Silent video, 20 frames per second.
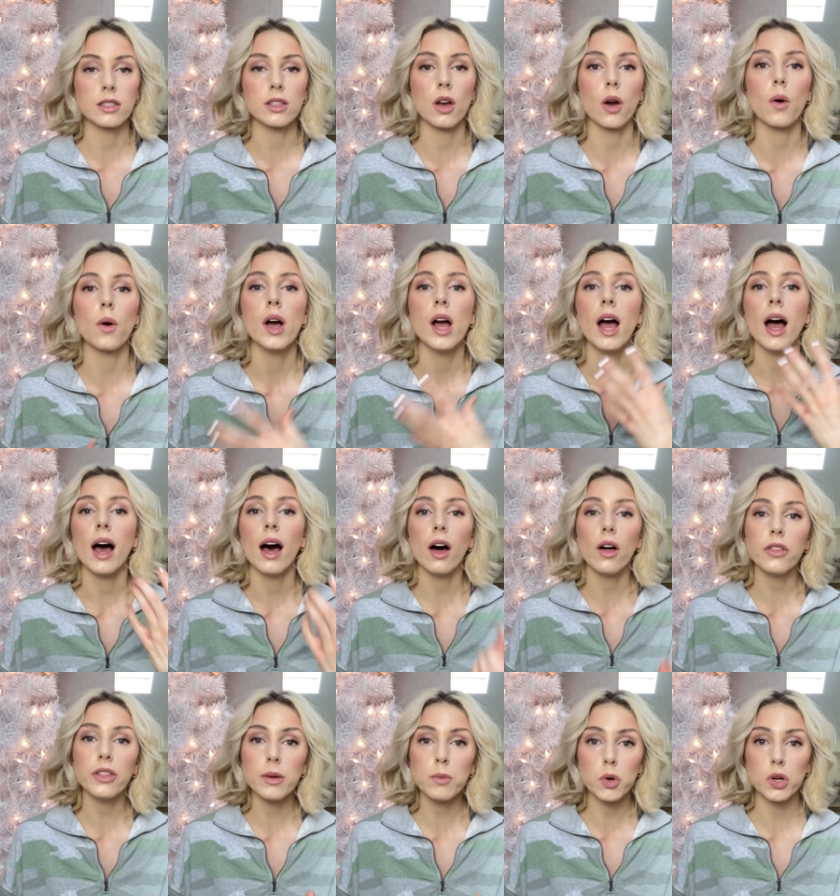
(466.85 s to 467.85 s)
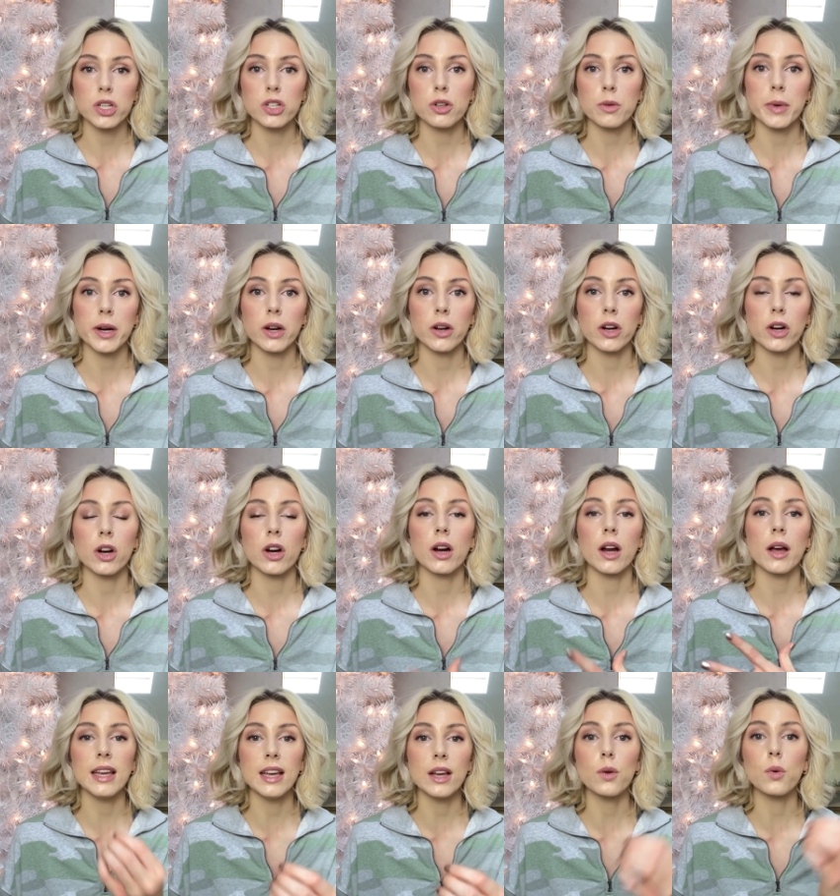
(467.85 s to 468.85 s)
So a healthy moisture
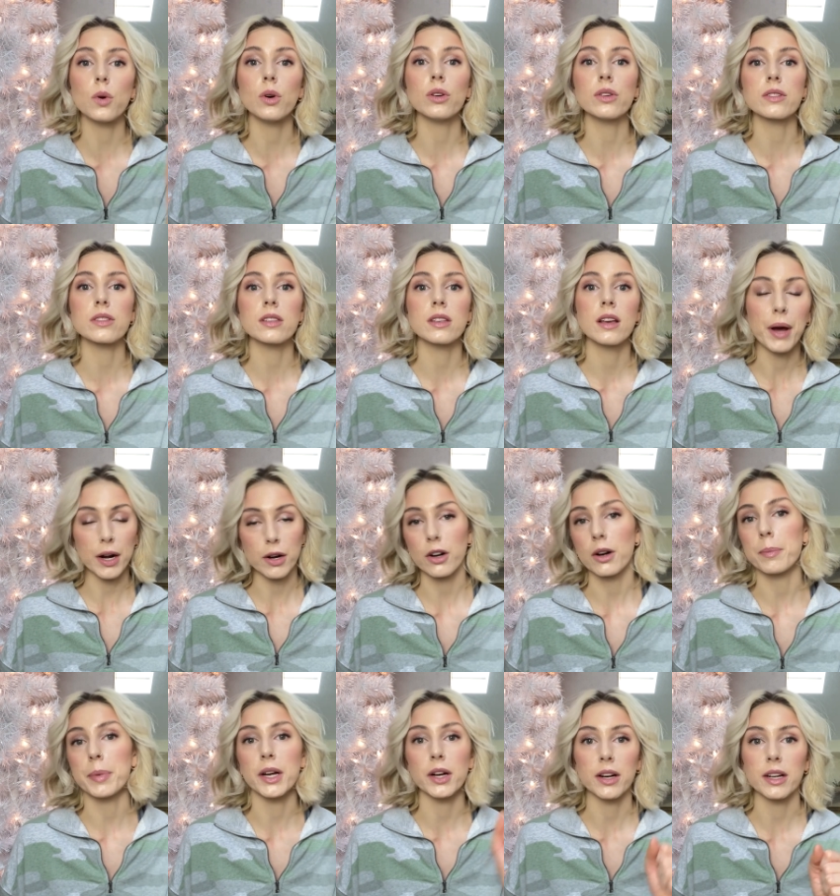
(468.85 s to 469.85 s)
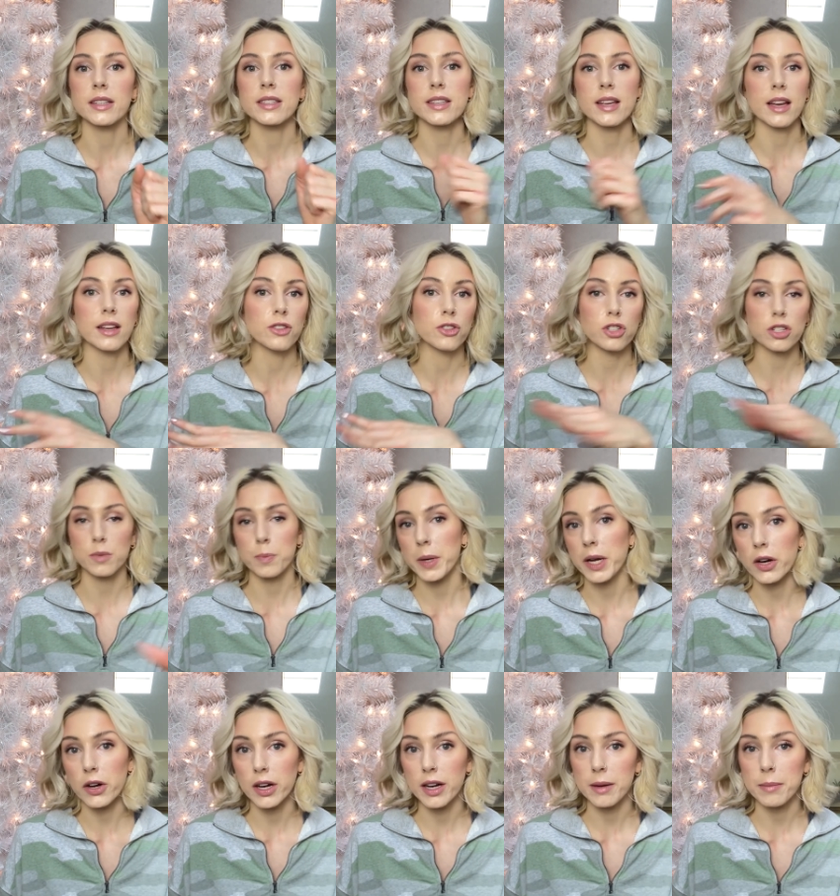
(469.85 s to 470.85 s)
barrier equals better appearing skin, just
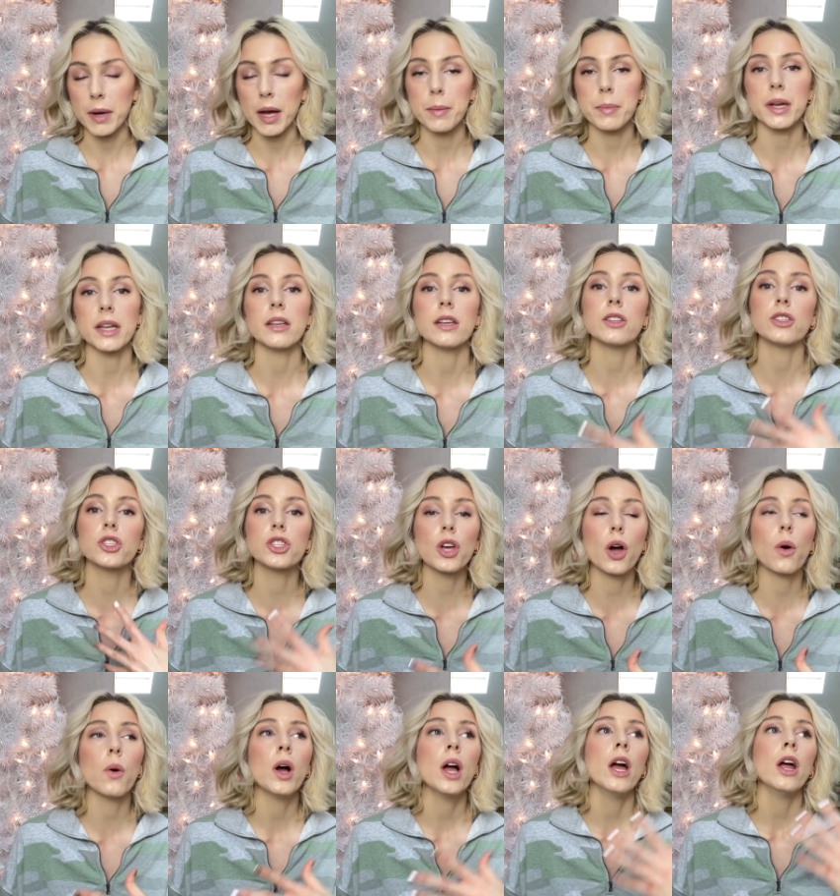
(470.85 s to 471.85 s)
period, in my opinion. So